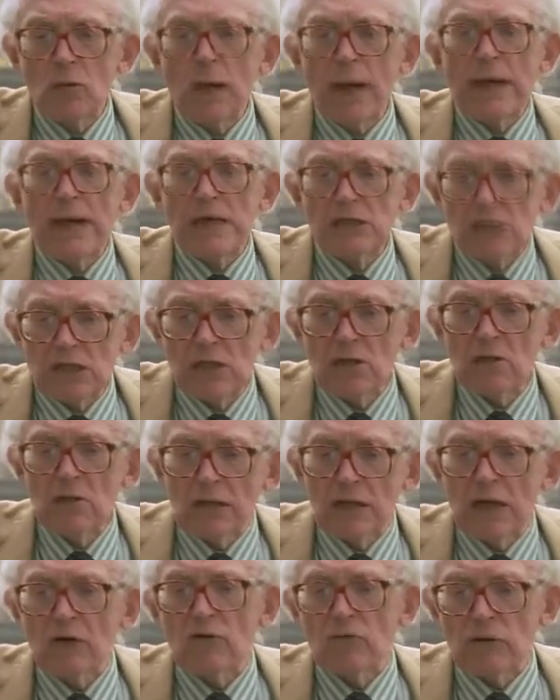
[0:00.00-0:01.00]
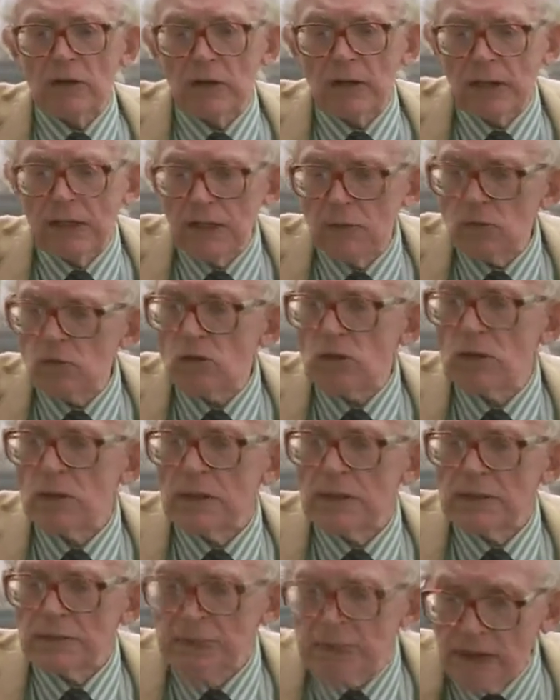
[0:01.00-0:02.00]
to any single country, and he was
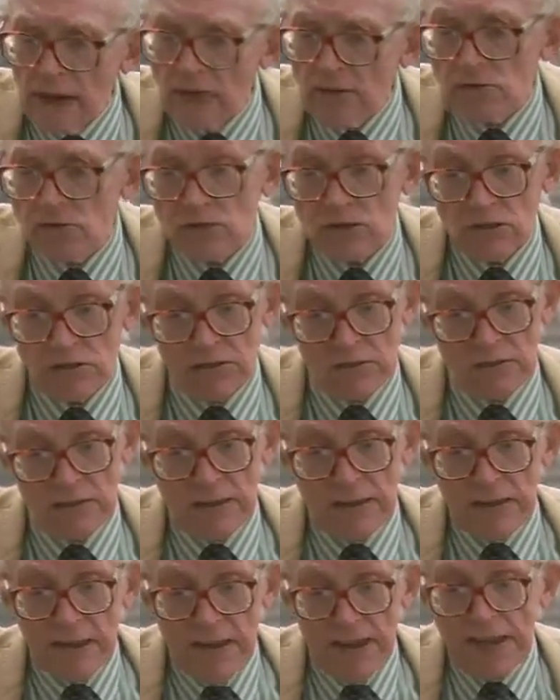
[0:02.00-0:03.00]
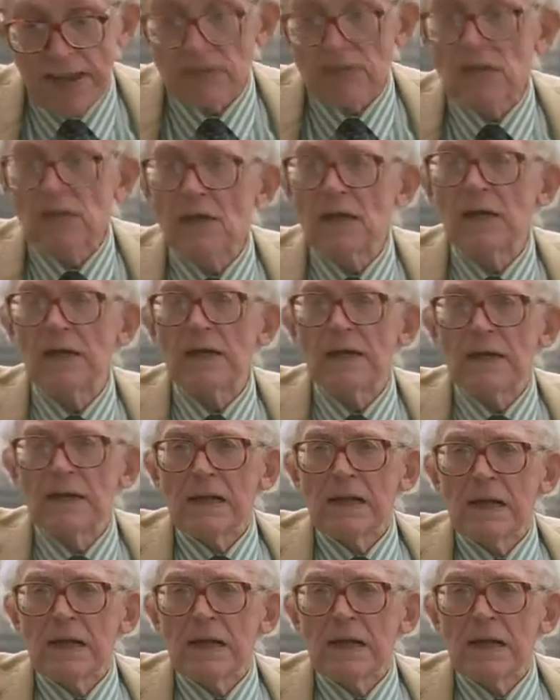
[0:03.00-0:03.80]
denounced as a,